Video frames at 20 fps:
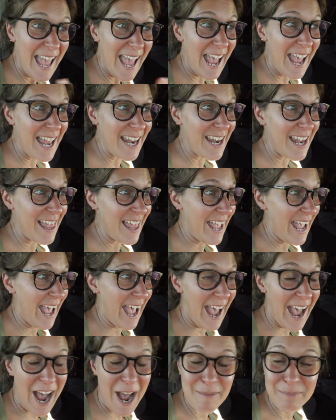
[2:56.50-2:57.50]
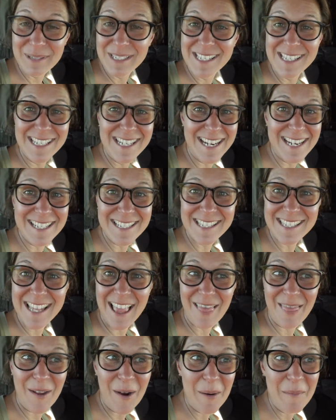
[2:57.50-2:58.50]
and happenstance
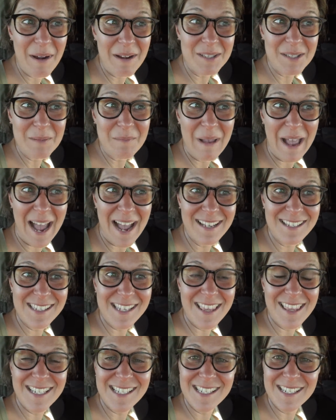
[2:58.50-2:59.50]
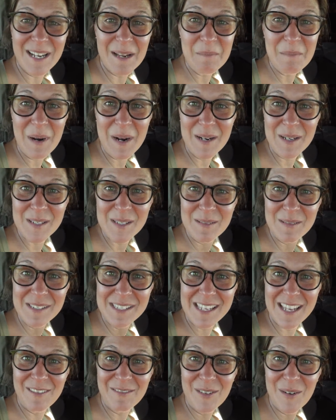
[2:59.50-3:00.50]
they're about to pass this state park. So
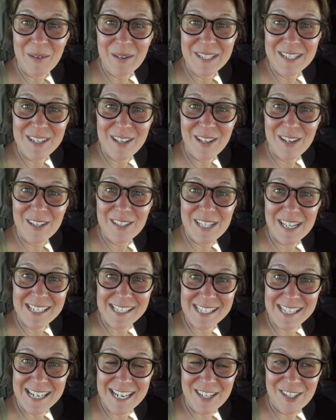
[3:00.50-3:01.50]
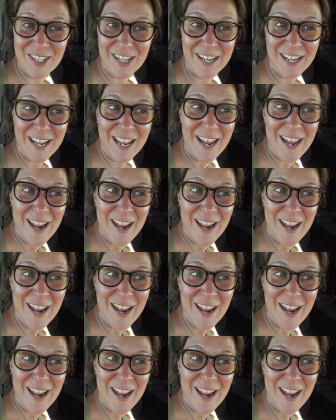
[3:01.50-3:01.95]
instead of going to their destination,